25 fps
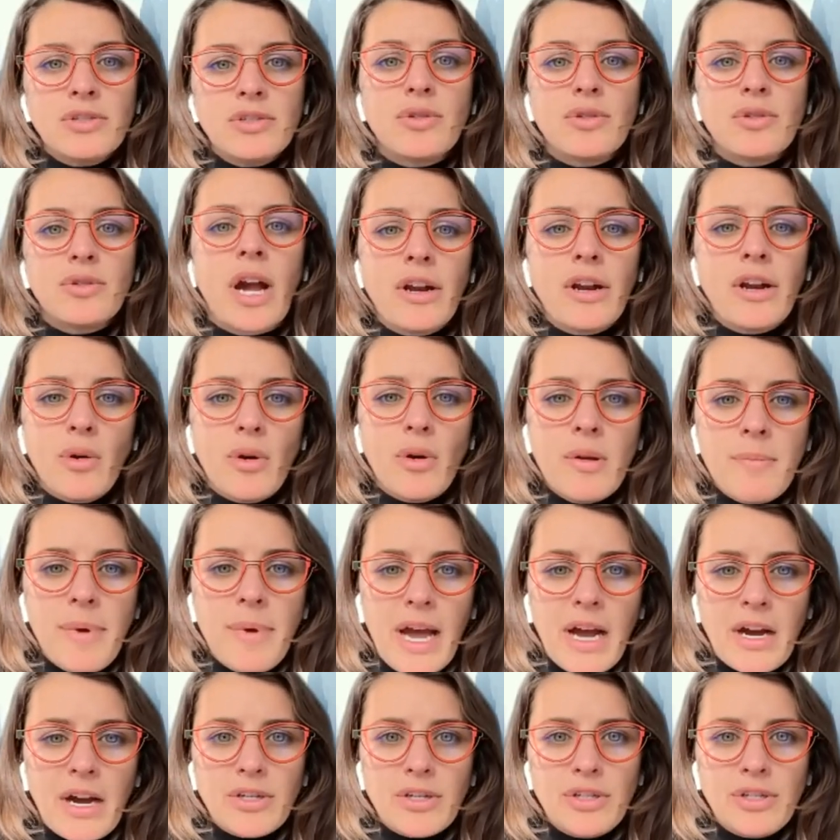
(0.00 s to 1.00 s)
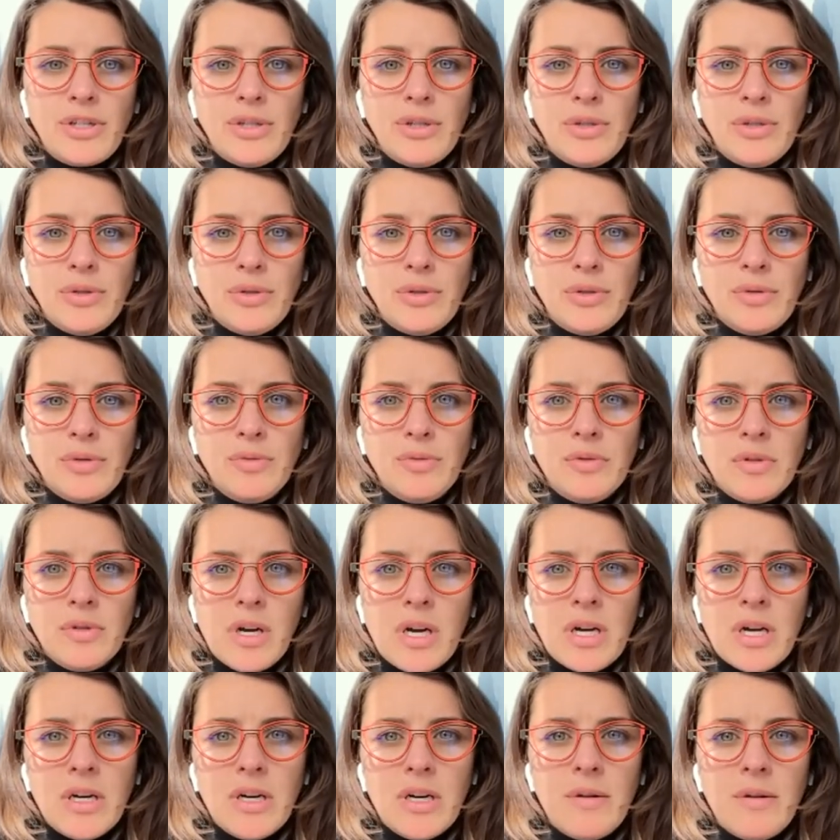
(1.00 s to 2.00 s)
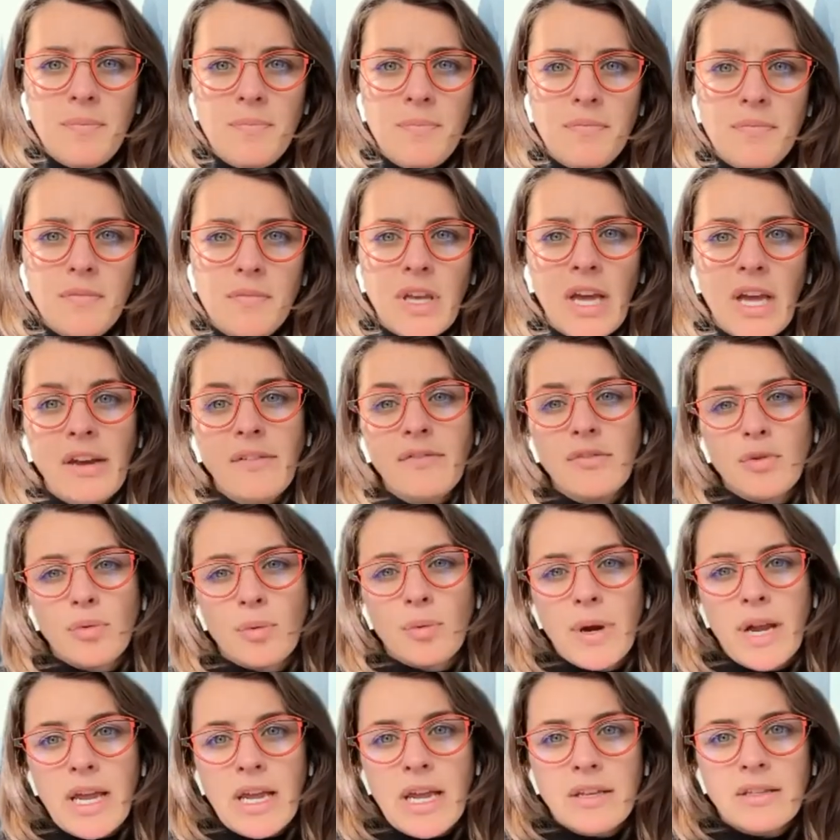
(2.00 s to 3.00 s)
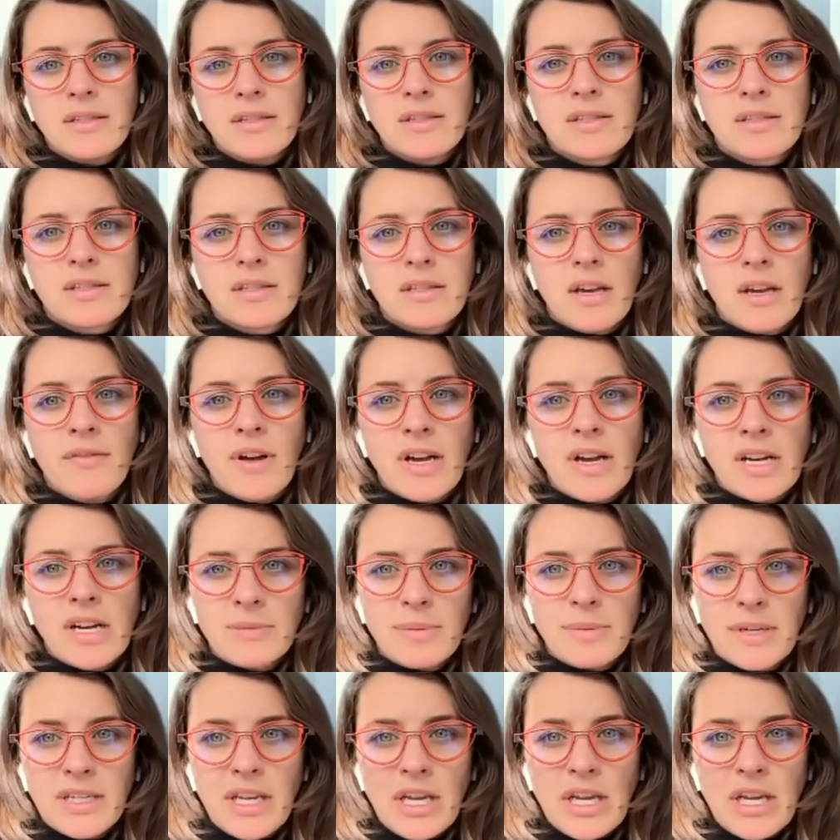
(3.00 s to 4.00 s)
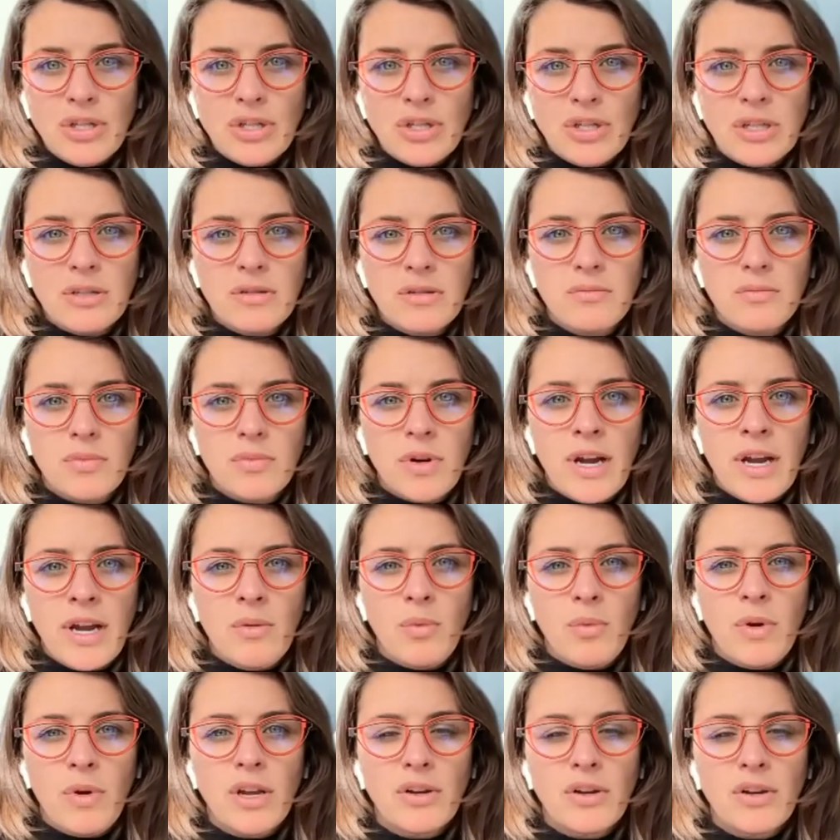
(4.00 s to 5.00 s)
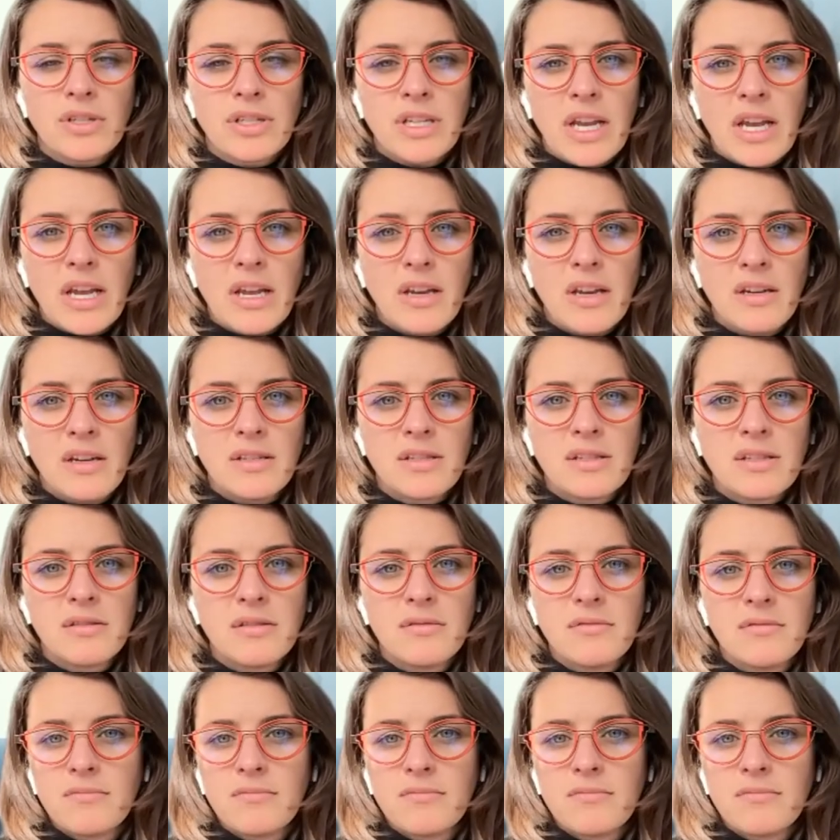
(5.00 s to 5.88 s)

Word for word: so kind of going back to um, kind of grades of expectation, right? We understand